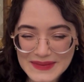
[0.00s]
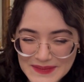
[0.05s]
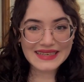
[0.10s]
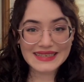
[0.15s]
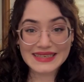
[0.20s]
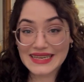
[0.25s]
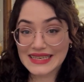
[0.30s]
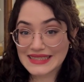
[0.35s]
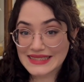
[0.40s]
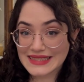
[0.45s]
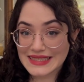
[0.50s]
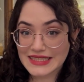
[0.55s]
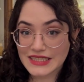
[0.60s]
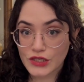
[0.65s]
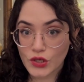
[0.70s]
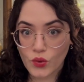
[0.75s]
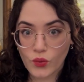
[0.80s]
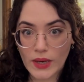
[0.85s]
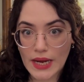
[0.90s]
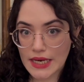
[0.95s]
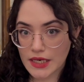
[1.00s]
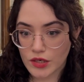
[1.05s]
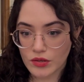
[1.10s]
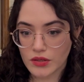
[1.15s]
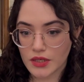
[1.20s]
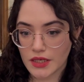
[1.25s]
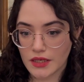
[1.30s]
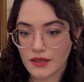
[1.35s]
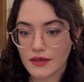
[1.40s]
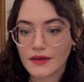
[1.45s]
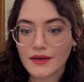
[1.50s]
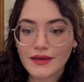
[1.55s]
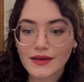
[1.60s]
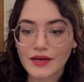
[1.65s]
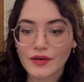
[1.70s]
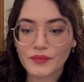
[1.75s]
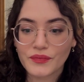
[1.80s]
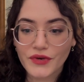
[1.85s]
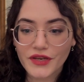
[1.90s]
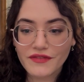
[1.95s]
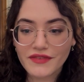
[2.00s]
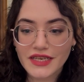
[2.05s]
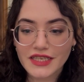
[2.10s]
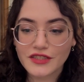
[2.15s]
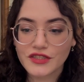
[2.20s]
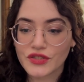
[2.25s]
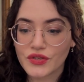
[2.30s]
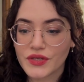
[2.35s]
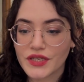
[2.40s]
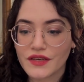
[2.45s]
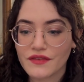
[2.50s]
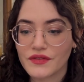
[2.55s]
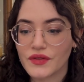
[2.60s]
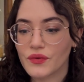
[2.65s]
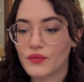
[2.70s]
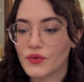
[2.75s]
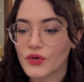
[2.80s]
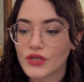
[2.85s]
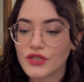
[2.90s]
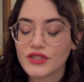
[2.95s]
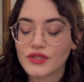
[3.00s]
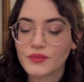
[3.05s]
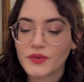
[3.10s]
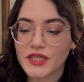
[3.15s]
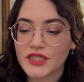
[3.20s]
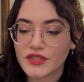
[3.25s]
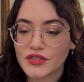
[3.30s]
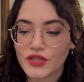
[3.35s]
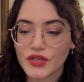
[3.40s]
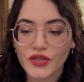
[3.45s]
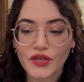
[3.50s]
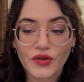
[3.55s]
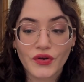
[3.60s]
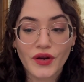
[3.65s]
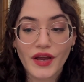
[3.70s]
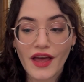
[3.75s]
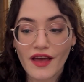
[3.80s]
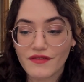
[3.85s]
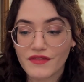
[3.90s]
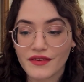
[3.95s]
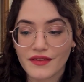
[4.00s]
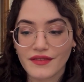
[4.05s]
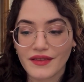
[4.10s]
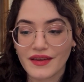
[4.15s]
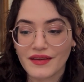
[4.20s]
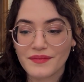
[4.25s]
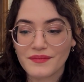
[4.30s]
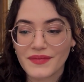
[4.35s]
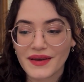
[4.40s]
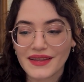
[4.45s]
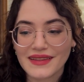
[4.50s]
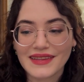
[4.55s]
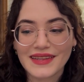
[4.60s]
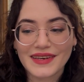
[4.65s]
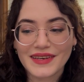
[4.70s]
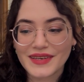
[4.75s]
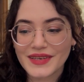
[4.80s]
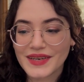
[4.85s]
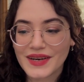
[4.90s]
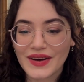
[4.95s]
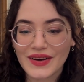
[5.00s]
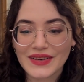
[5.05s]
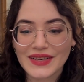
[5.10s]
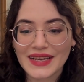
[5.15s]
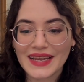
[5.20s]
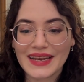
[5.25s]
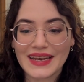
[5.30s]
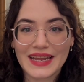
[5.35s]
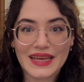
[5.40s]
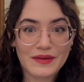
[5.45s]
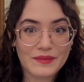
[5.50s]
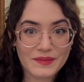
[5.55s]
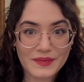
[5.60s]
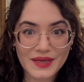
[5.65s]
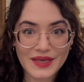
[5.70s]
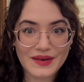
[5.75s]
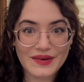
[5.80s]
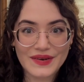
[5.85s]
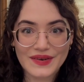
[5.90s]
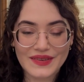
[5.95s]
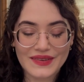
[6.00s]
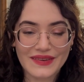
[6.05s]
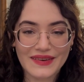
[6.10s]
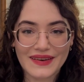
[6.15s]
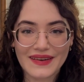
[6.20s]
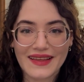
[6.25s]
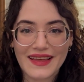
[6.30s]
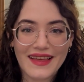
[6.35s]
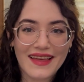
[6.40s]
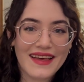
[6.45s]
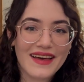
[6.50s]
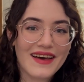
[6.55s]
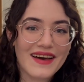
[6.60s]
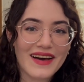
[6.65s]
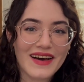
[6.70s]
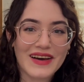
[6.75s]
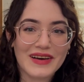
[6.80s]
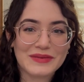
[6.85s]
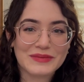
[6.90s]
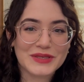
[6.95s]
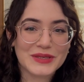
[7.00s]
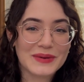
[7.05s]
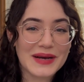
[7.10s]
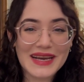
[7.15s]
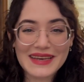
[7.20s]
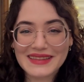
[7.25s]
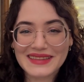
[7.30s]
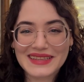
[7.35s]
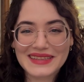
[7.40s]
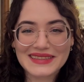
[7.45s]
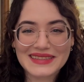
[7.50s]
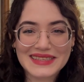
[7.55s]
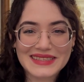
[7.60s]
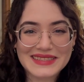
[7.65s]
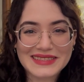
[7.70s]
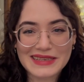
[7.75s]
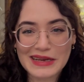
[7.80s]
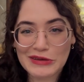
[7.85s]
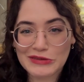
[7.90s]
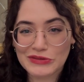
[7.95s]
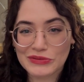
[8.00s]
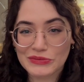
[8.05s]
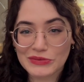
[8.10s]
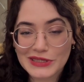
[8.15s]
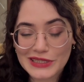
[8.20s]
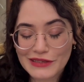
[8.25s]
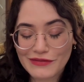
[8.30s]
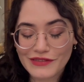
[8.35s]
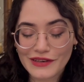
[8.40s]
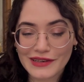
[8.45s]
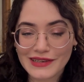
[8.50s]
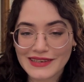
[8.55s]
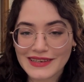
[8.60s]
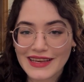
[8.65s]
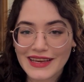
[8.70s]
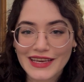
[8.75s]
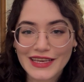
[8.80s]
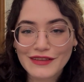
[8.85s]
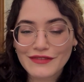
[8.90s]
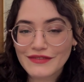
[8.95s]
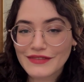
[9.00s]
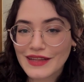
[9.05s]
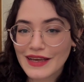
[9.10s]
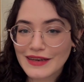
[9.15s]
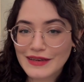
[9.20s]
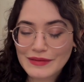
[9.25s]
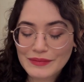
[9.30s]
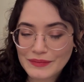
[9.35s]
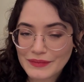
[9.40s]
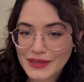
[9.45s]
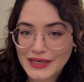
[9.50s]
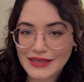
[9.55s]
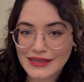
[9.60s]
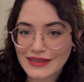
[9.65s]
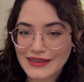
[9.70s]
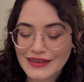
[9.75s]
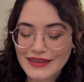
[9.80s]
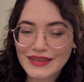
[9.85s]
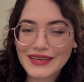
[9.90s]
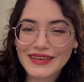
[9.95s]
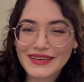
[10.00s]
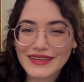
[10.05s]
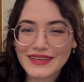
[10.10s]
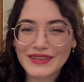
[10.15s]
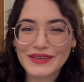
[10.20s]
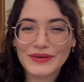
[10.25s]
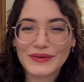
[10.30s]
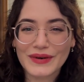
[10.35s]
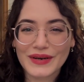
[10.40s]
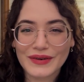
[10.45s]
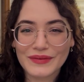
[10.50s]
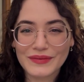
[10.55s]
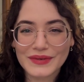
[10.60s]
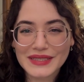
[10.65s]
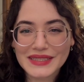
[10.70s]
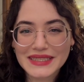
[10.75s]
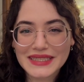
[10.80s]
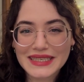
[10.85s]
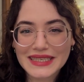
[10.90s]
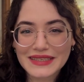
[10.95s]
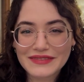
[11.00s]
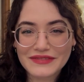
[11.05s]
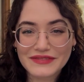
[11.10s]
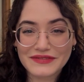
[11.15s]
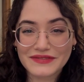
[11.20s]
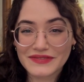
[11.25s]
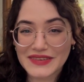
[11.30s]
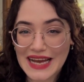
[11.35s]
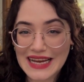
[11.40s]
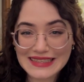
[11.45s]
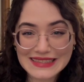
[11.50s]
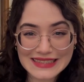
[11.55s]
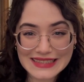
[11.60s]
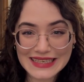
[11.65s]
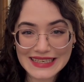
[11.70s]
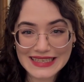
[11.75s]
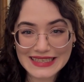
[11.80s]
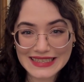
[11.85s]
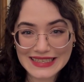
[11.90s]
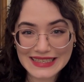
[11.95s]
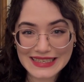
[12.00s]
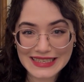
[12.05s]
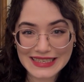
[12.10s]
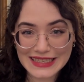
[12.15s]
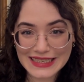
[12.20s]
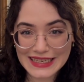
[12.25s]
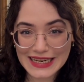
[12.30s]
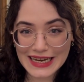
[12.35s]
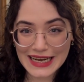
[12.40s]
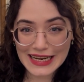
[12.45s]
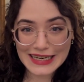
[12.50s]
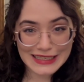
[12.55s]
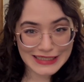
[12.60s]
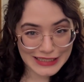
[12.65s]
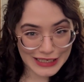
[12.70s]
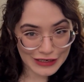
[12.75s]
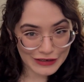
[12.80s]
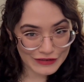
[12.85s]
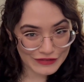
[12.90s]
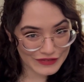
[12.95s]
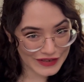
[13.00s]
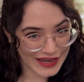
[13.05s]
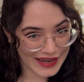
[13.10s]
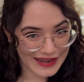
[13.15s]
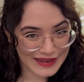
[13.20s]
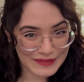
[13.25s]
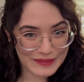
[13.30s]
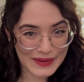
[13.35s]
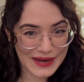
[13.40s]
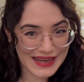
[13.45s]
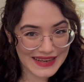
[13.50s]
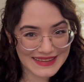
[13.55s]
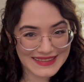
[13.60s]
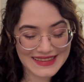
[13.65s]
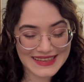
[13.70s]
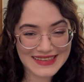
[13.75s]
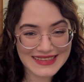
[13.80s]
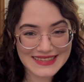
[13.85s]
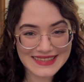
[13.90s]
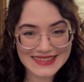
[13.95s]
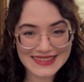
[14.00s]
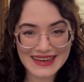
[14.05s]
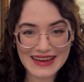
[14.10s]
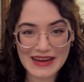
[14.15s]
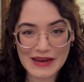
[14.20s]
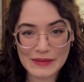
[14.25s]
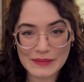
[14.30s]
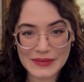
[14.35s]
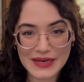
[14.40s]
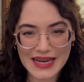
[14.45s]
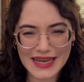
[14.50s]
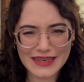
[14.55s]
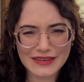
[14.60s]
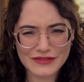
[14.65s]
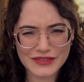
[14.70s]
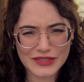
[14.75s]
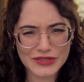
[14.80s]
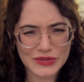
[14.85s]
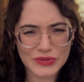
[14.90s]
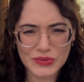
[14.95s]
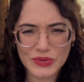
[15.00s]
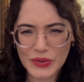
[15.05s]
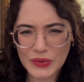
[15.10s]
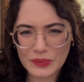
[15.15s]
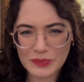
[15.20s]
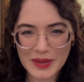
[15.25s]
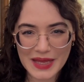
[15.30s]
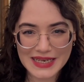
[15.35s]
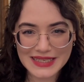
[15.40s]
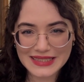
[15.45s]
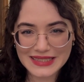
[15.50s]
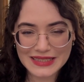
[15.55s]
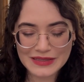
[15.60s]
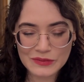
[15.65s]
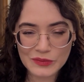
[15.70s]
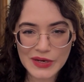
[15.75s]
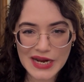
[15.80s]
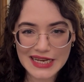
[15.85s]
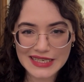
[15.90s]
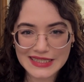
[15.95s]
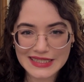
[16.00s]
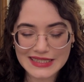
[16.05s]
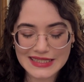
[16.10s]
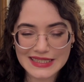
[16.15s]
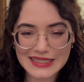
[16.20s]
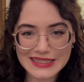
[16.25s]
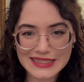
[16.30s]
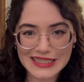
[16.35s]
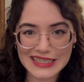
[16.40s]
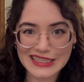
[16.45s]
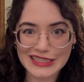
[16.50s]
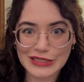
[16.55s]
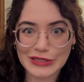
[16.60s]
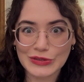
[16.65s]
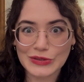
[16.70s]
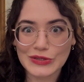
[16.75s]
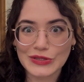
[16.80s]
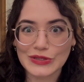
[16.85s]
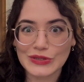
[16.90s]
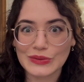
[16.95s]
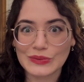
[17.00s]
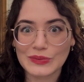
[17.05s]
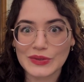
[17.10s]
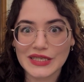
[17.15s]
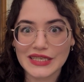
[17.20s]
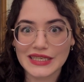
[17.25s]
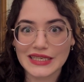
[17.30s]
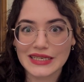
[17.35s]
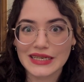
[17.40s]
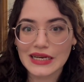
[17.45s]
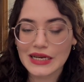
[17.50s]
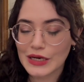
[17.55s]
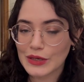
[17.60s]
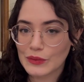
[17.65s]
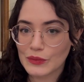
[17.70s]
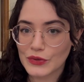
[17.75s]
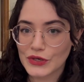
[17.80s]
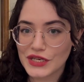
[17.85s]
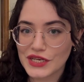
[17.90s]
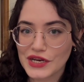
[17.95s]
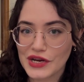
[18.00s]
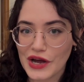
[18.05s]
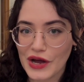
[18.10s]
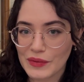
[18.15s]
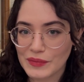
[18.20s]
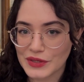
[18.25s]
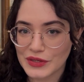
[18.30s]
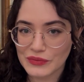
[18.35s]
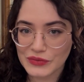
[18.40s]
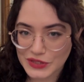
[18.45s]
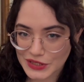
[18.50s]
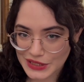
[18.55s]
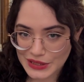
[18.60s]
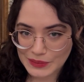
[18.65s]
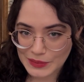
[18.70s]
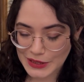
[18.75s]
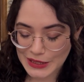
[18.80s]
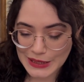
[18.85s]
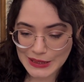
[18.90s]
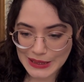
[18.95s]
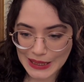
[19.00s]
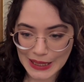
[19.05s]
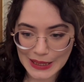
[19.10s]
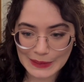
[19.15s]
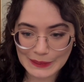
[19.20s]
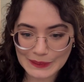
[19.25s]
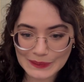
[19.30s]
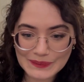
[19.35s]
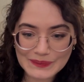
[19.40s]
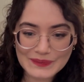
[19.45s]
Next is Quackery, A Brief History of the Worst Ways to Cure Everything by Lydia Kong and Nate Peterson. So I think this sounds really fun if, like me, you are really fascinated and kind of terrified by these kind of pseudo-medicine practices that used to be pretty common once upon a time.